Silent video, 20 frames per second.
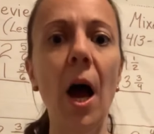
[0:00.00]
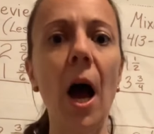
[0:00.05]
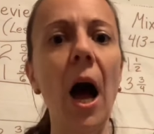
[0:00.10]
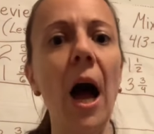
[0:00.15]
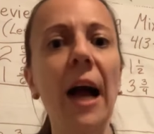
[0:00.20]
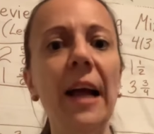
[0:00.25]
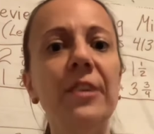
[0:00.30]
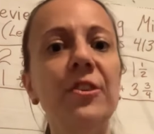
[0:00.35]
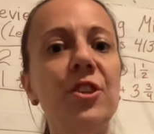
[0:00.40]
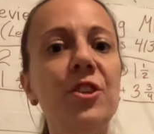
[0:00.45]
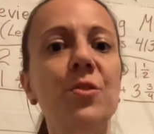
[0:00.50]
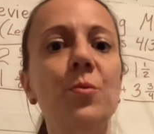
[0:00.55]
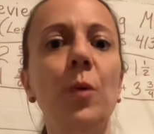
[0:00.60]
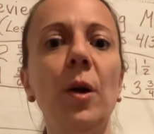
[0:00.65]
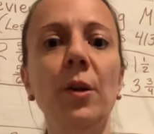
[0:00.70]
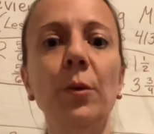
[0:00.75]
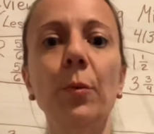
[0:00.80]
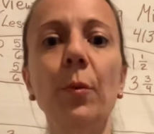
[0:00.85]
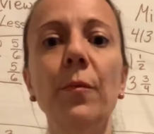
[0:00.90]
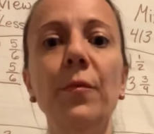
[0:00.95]
I just
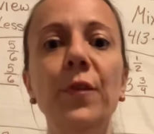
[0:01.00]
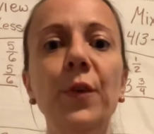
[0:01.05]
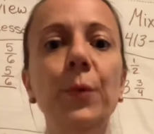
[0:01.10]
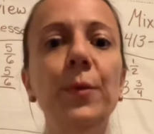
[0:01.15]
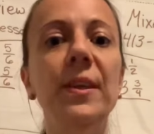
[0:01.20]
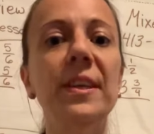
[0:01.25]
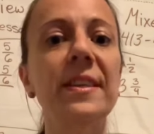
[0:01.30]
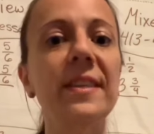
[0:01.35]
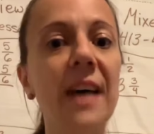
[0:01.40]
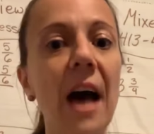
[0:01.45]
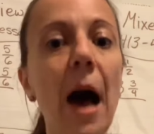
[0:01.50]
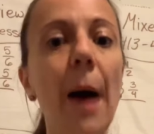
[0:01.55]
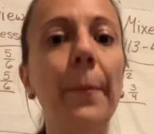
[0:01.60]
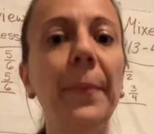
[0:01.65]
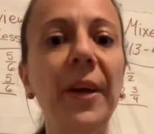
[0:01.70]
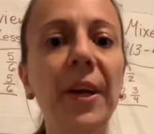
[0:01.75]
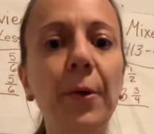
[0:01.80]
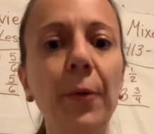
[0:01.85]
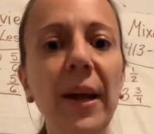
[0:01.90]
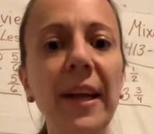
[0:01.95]
want to review the
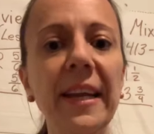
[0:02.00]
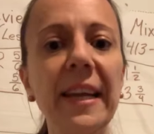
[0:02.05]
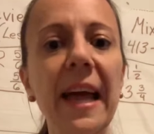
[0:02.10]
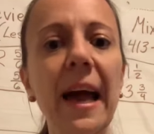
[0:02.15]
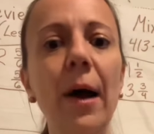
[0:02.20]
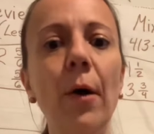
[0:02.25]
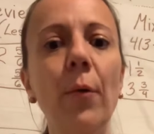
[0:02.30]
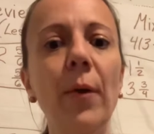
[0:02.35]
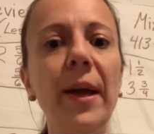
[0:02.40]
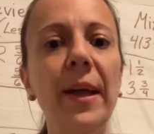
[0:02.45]
topic right now